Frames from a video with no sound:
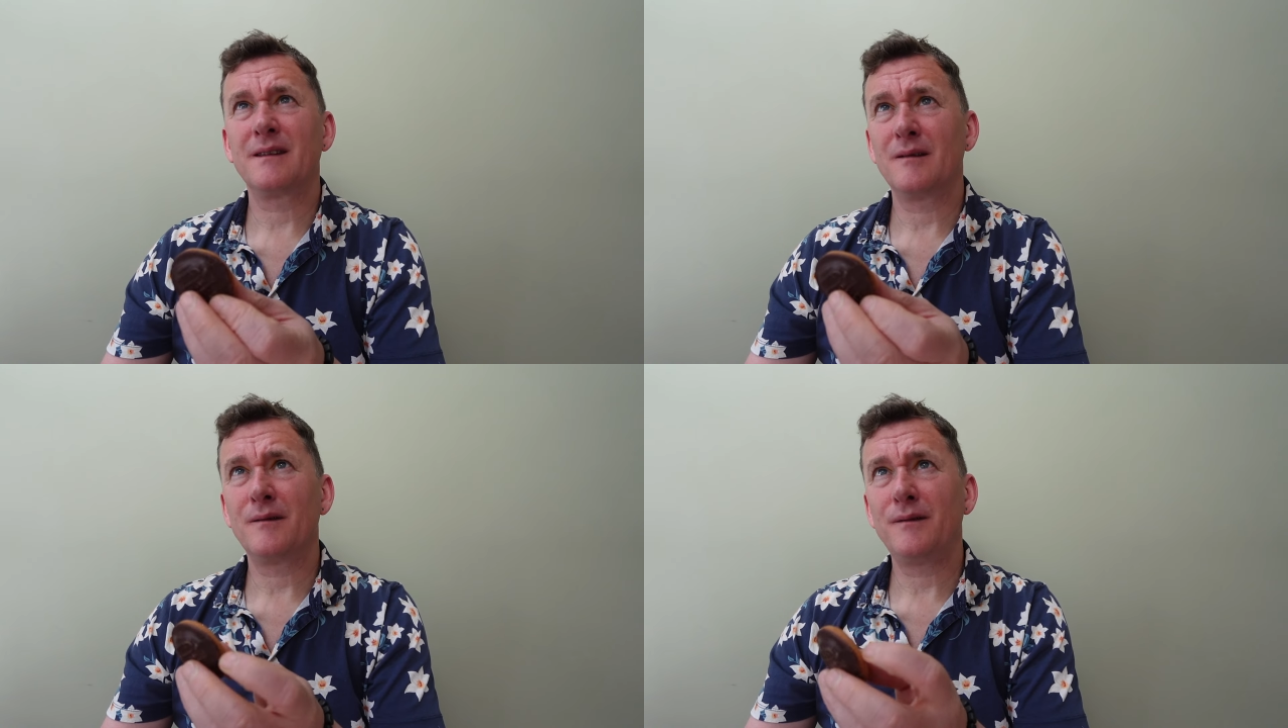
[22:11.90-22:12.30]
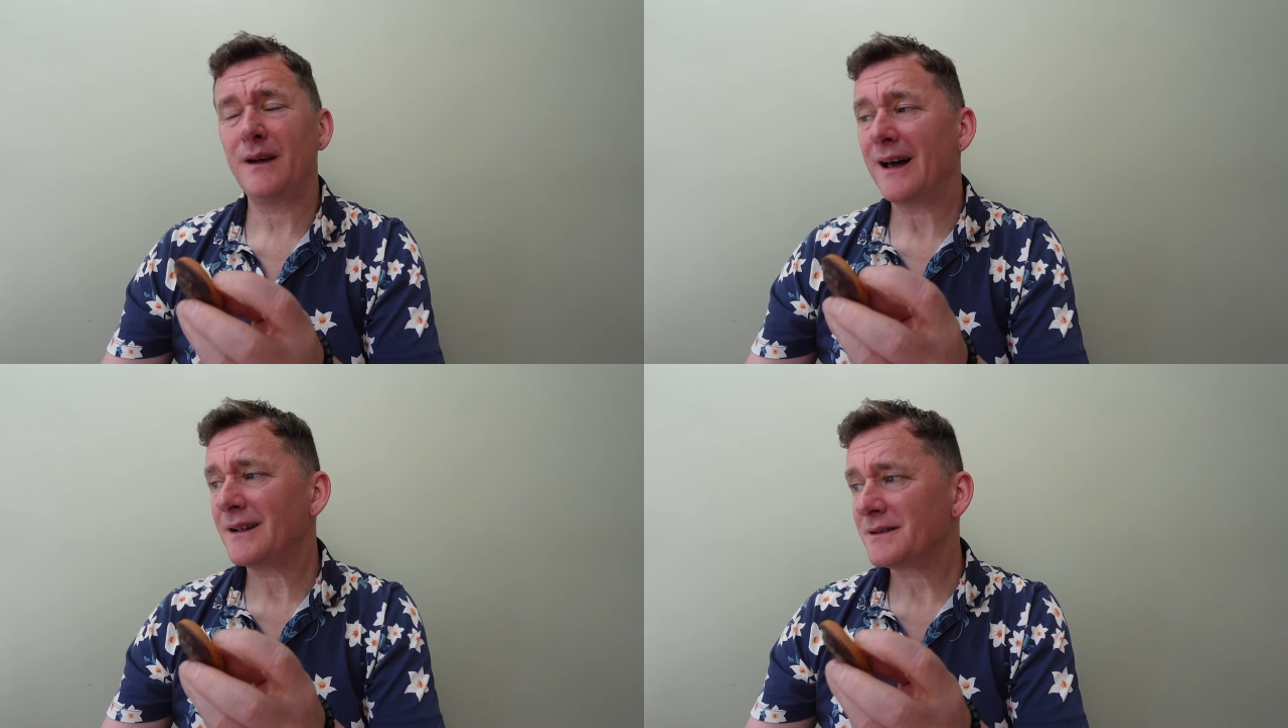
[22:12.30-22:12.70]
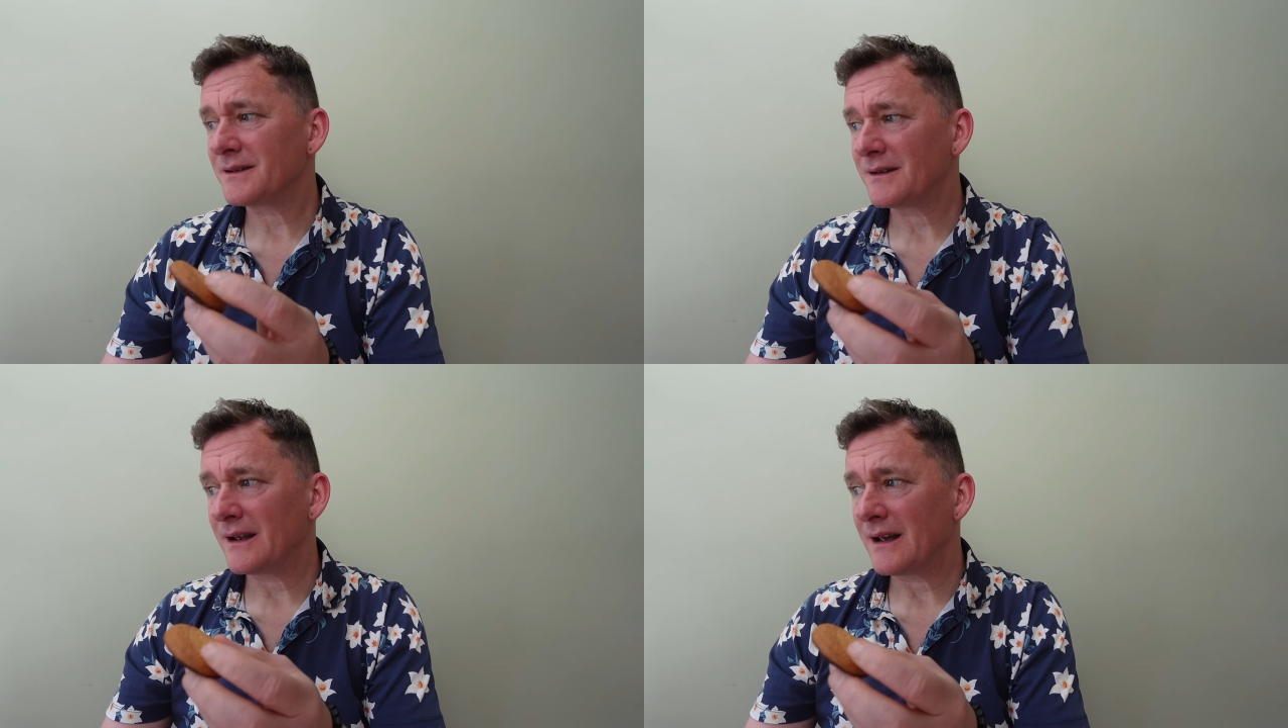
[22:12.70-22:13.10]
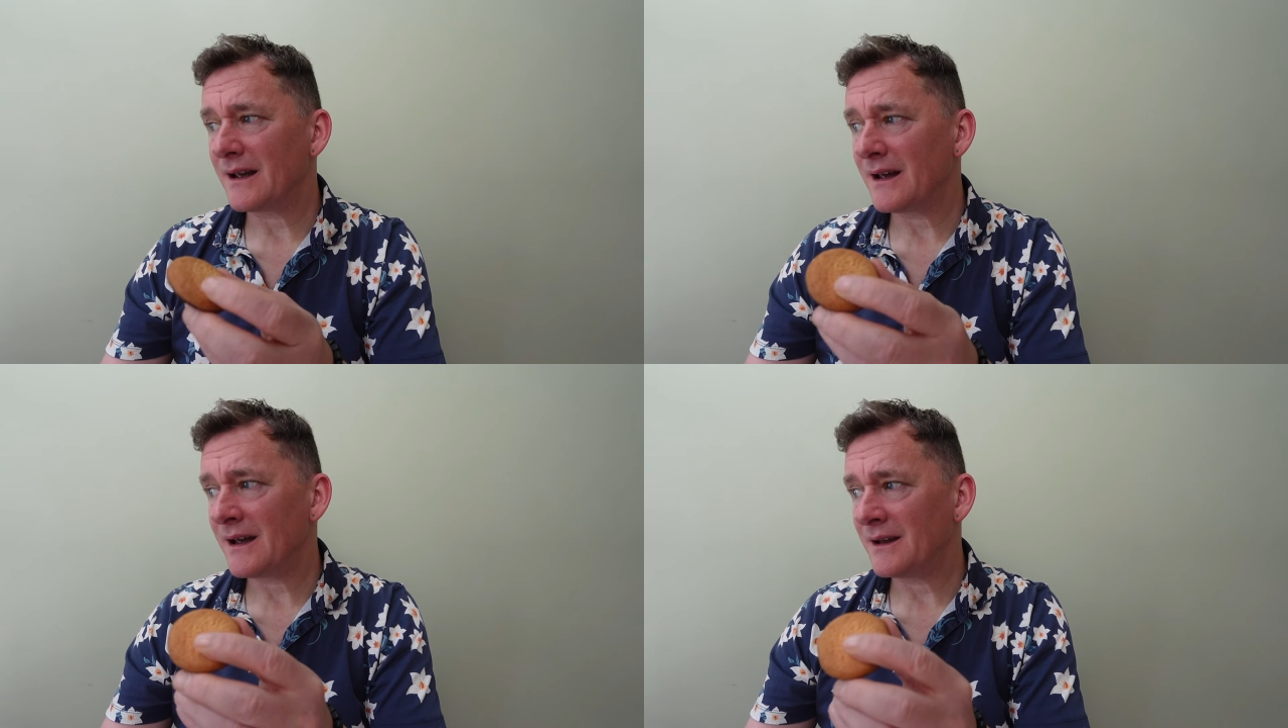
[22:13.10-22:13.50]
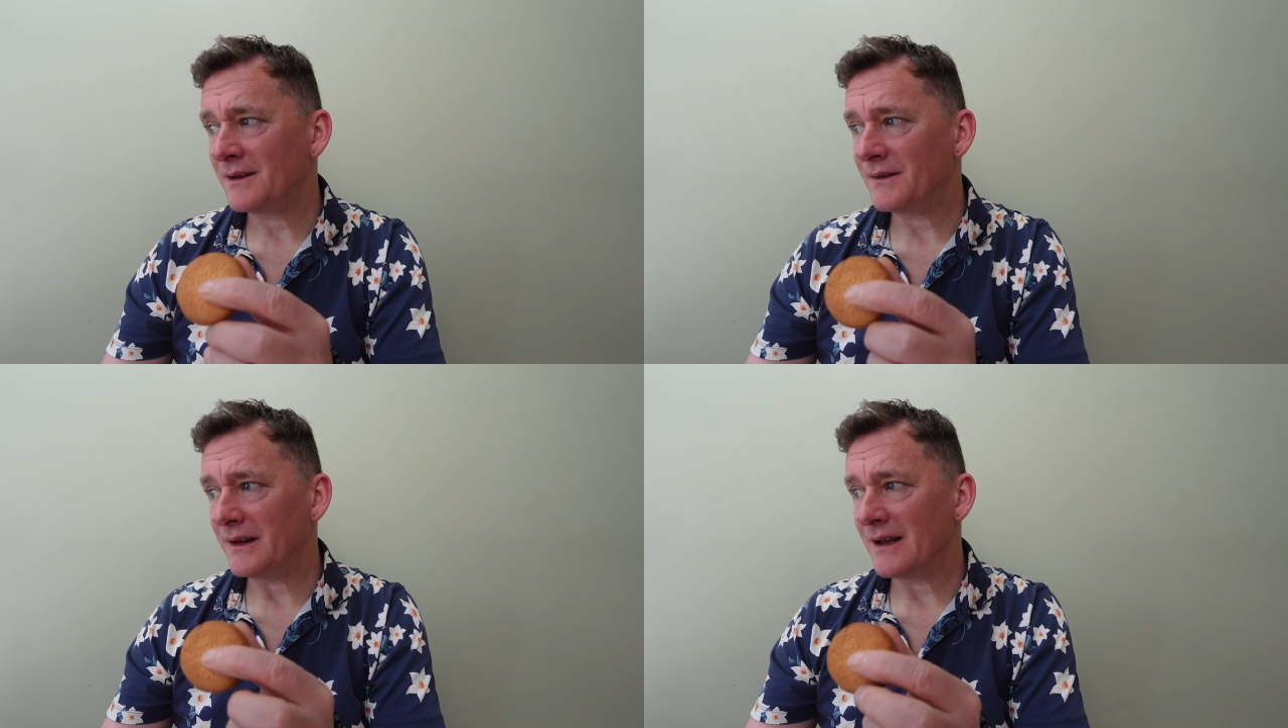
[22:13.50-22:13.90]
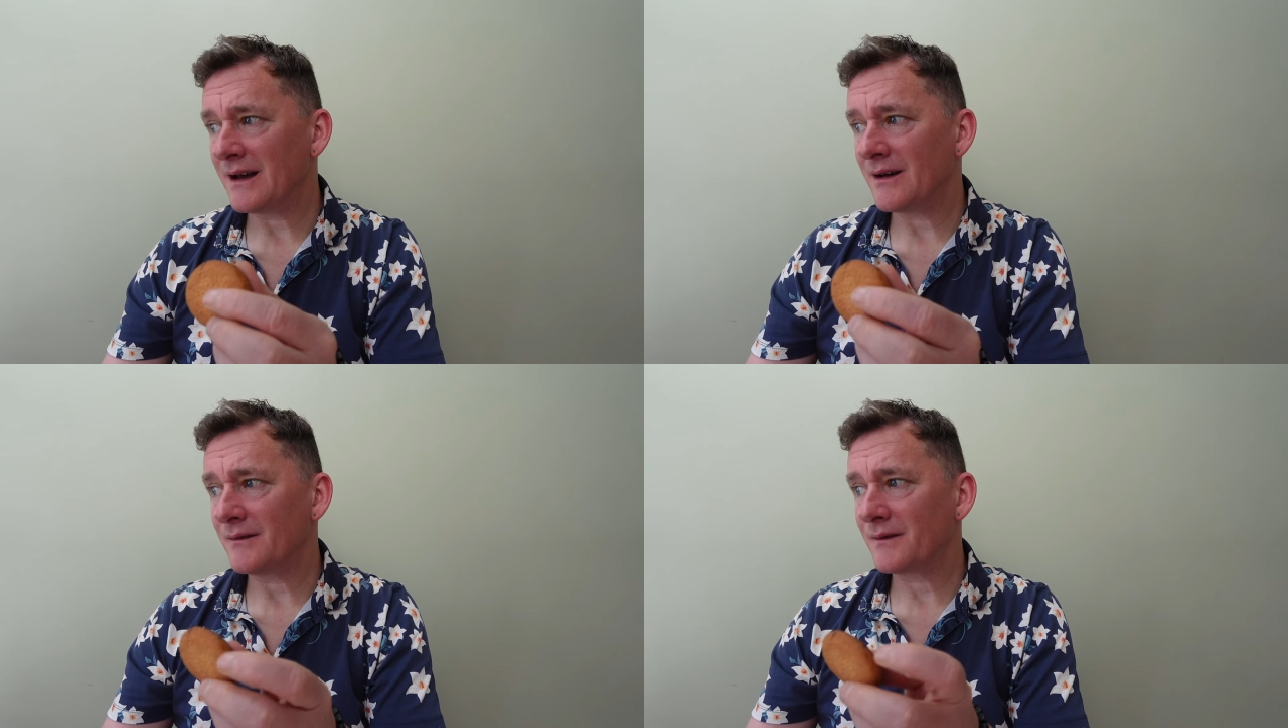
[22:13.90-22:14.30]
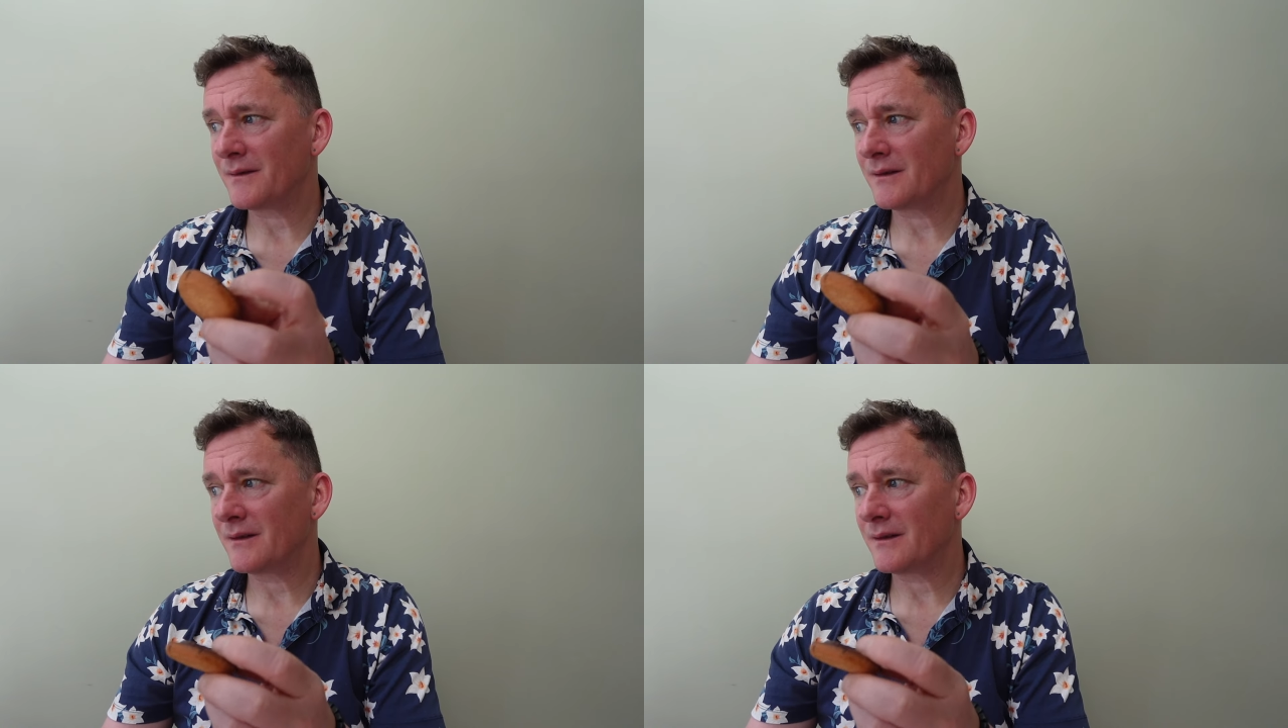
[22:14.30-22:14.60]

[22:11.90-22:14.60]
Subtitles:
flat, and they have